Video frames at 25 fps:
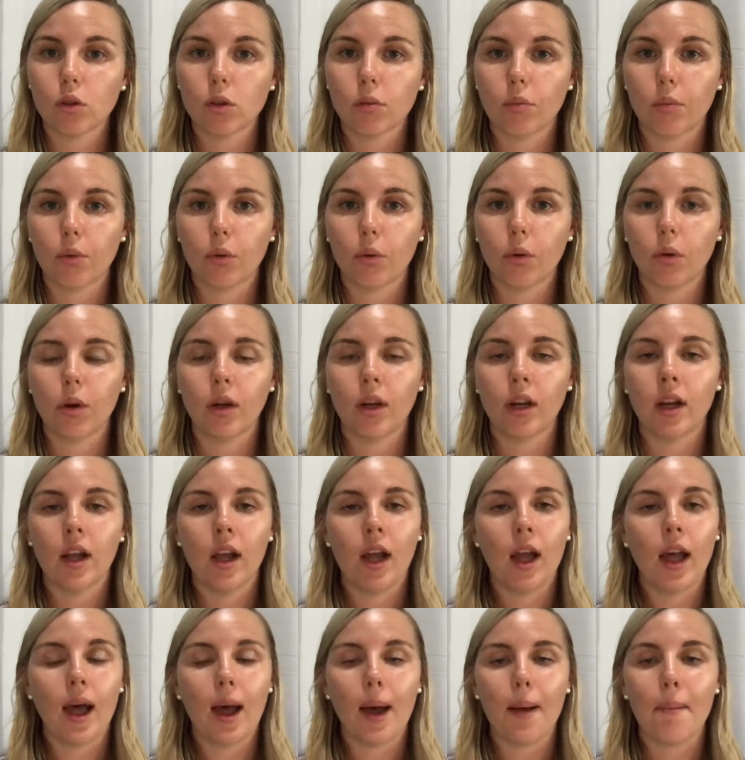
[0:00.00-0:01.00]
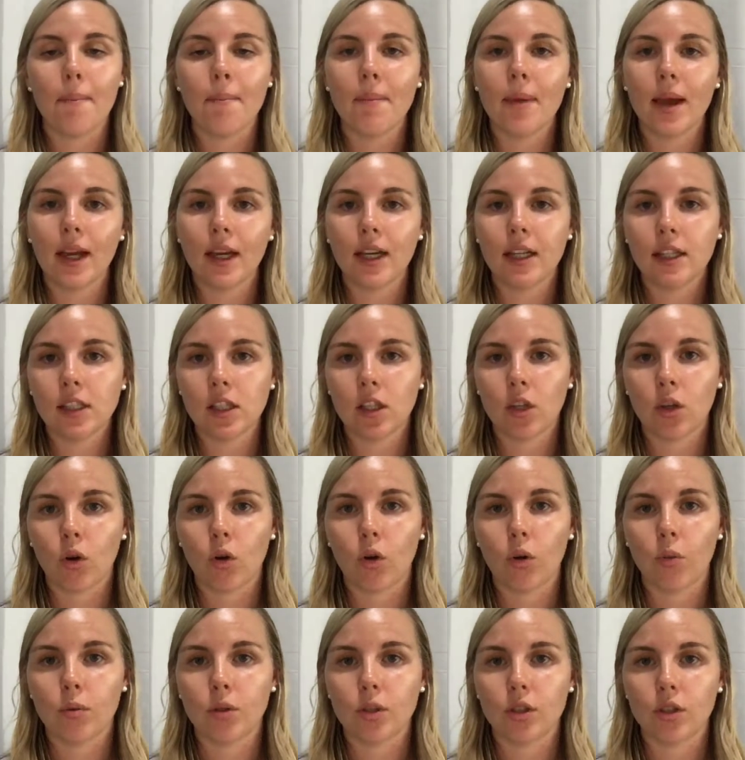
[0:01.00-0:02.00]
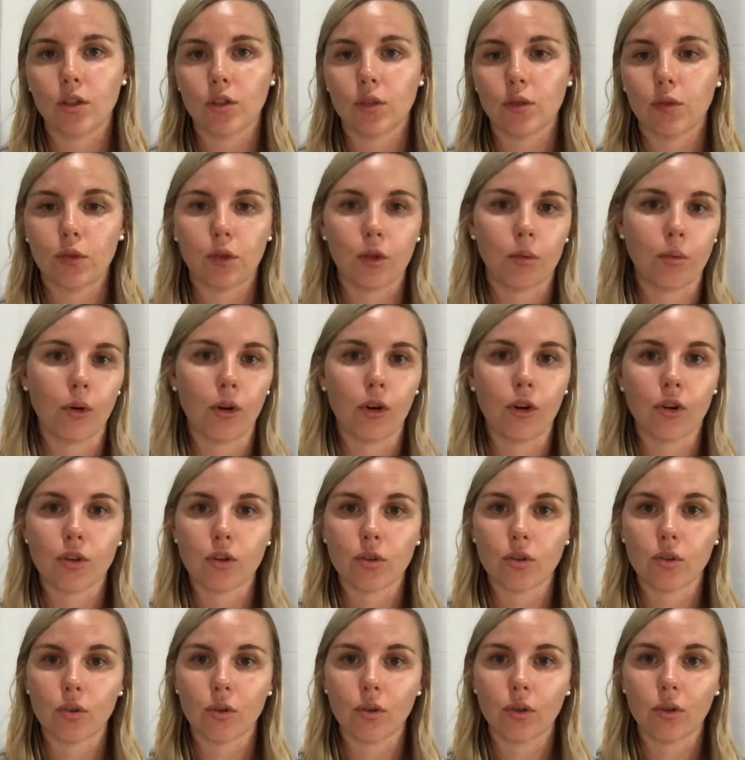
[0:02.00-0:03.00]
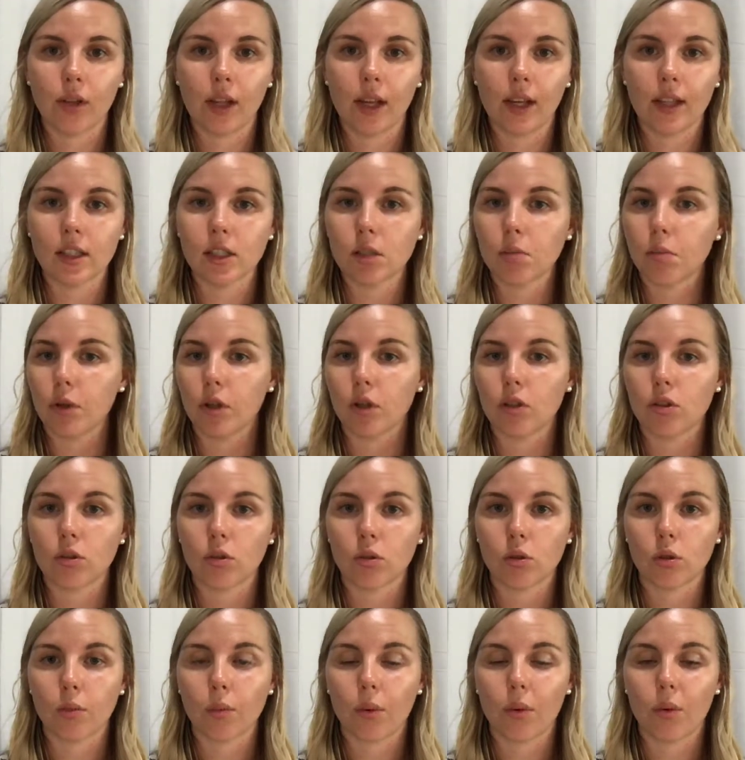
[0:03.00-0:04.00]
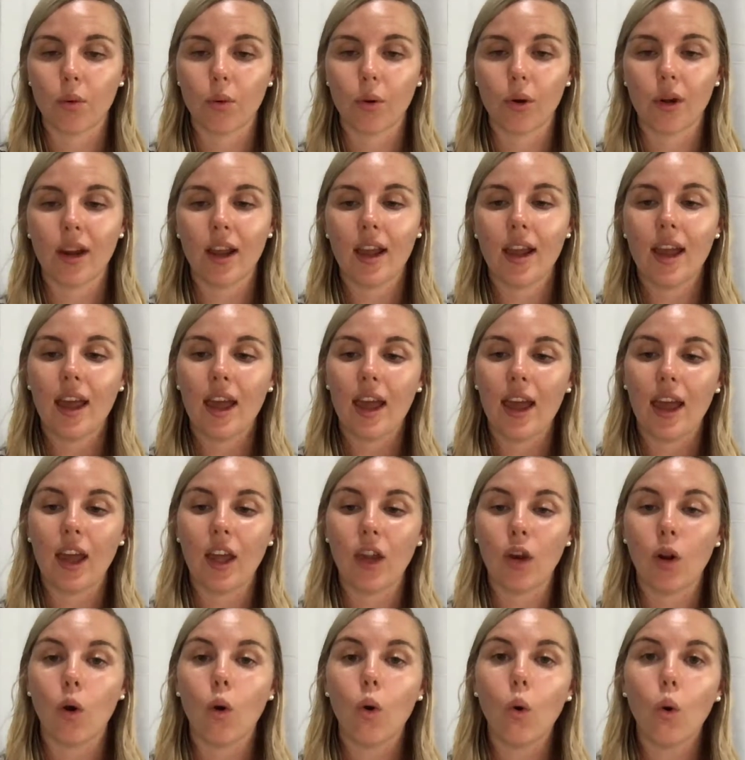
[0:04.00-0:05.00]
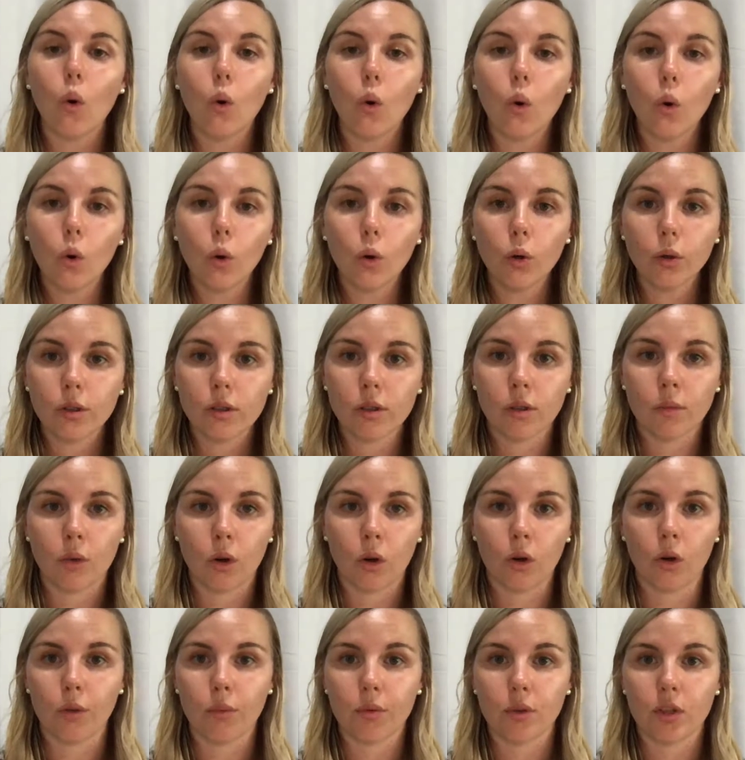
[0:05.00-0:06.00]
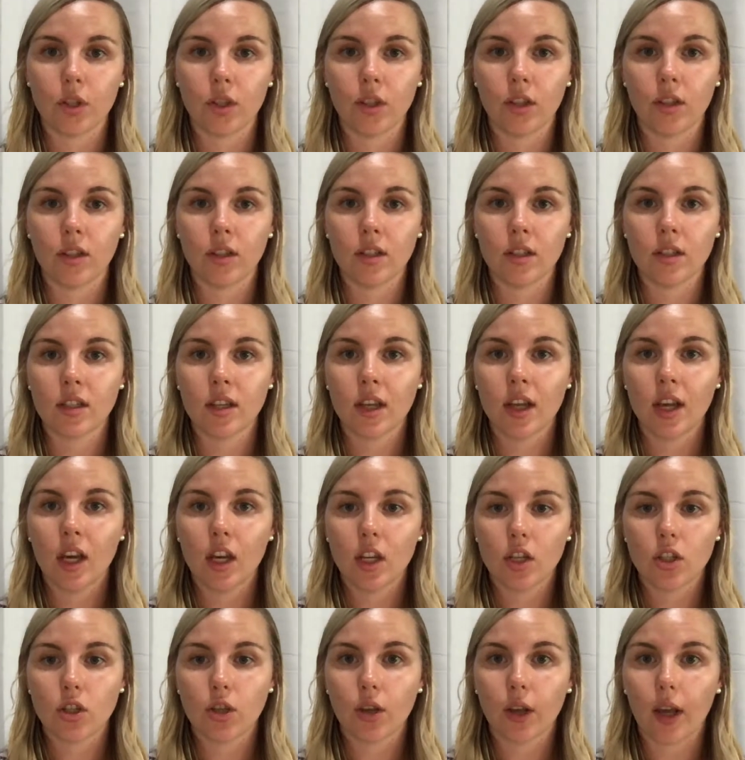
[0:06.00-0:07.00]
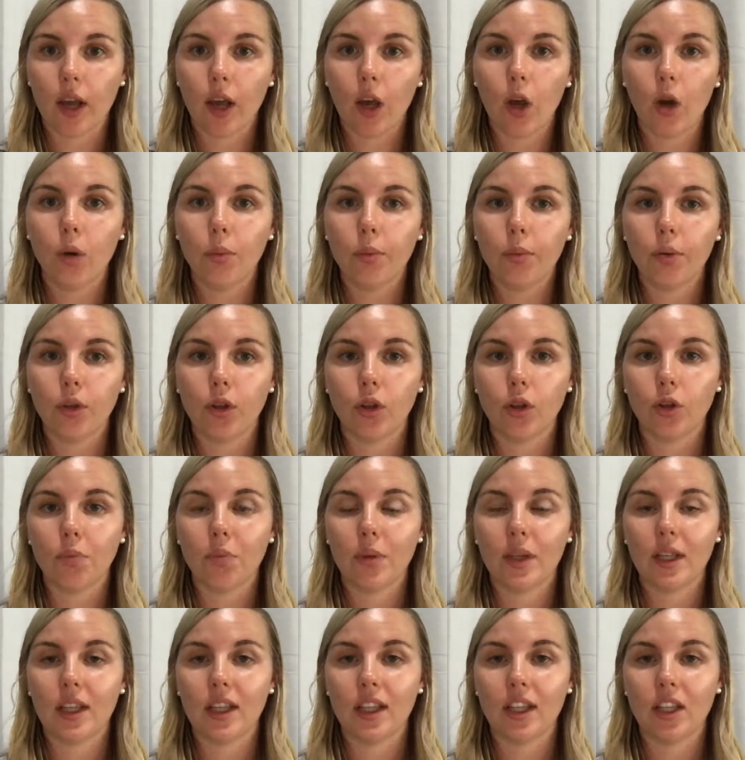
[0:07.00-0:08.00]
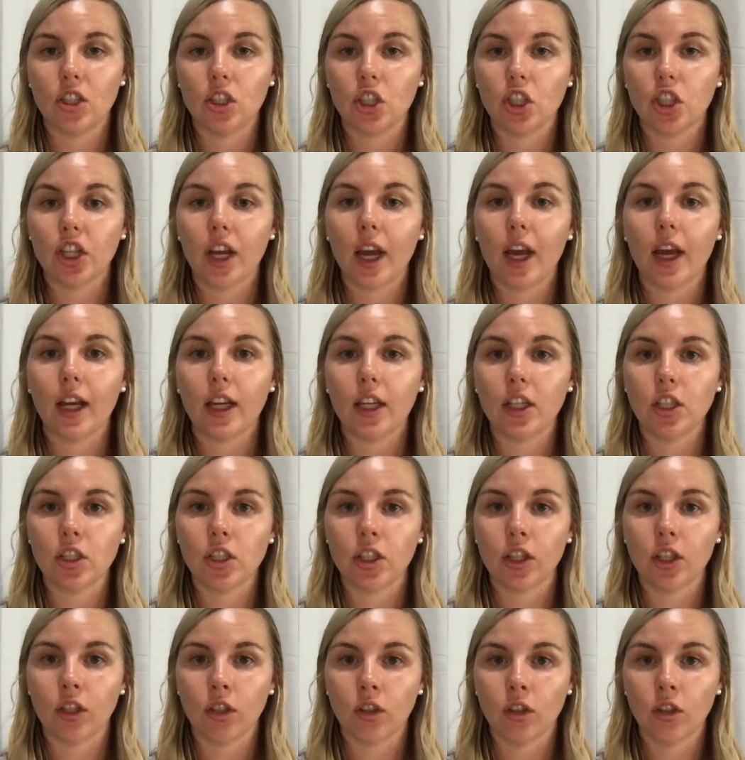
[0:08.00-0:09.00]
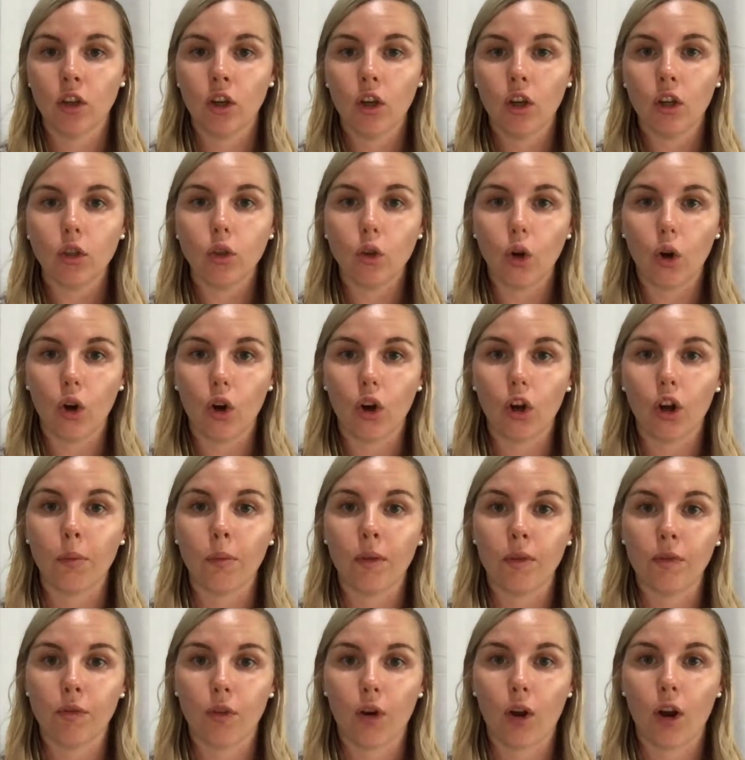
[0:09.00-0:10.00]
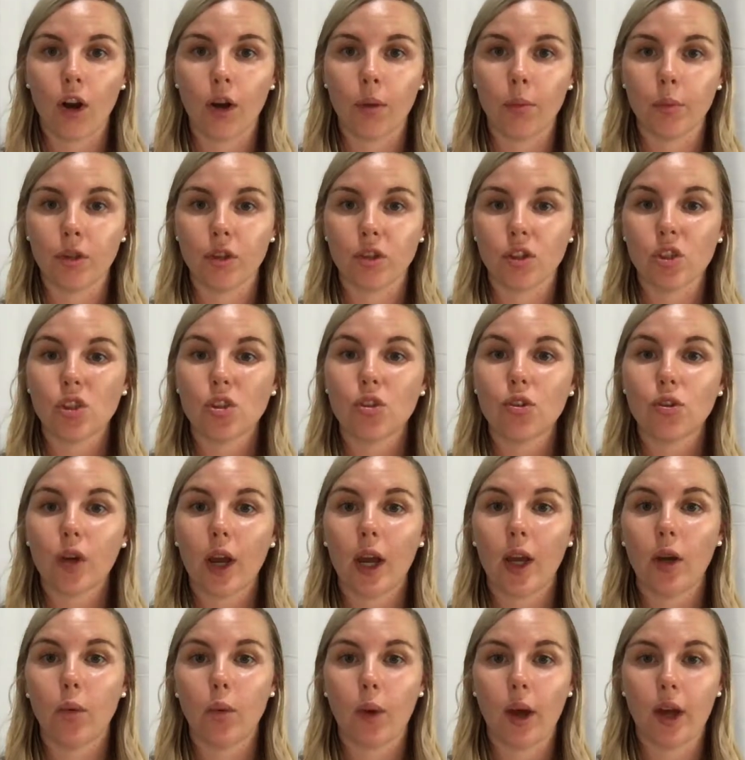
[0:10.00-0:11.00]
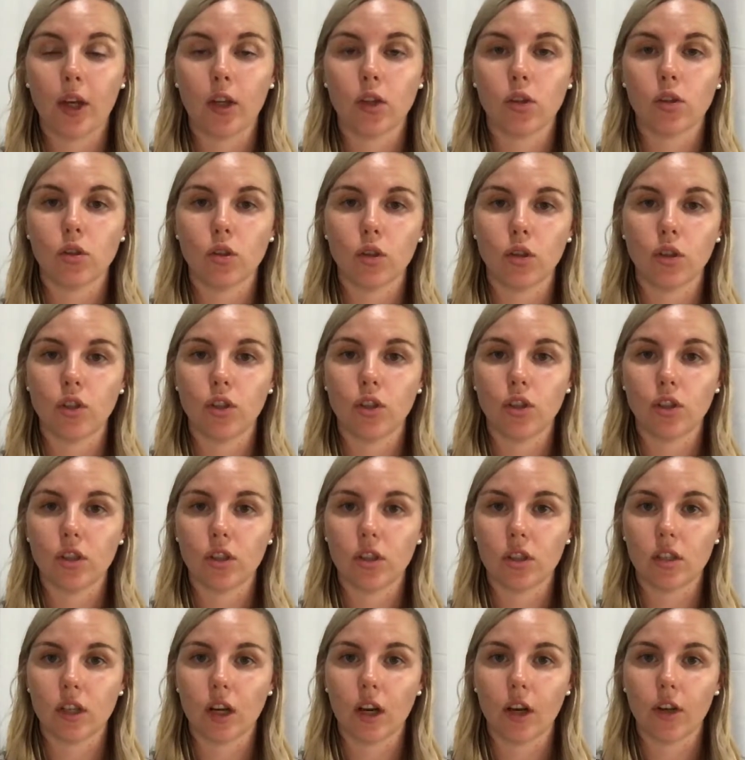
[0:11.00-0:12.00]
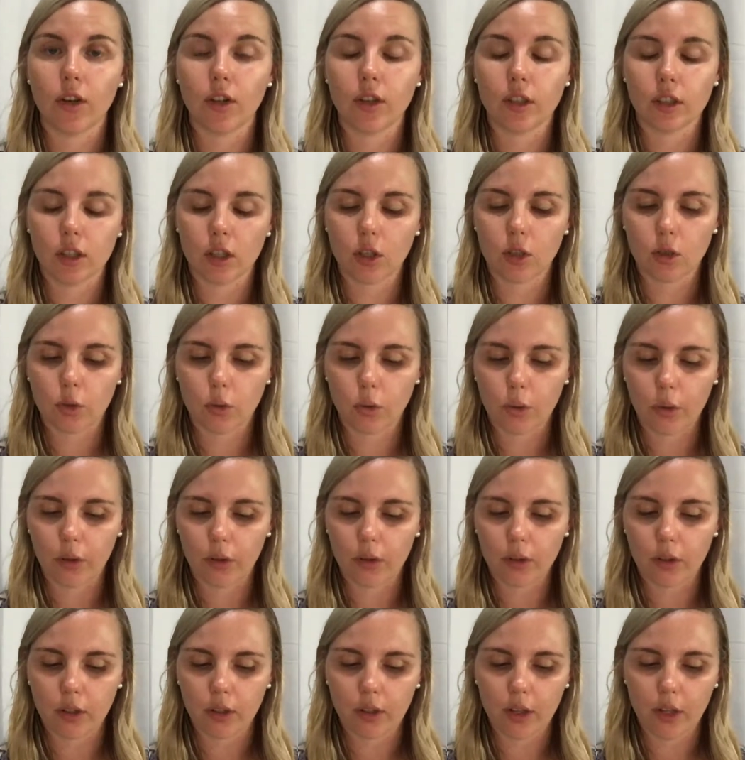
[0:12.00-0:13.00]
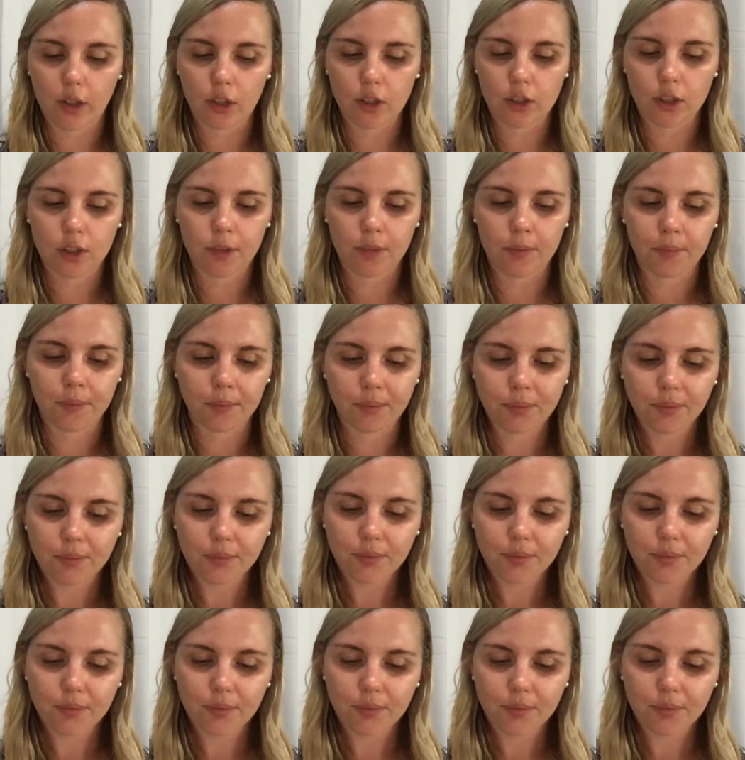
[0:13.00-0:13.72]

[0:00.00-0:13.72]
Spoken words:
support, amazing options for emotional and spiritual support, and awesome options to help you begin changing your home environment straight away as soon as you start your essential oil collection.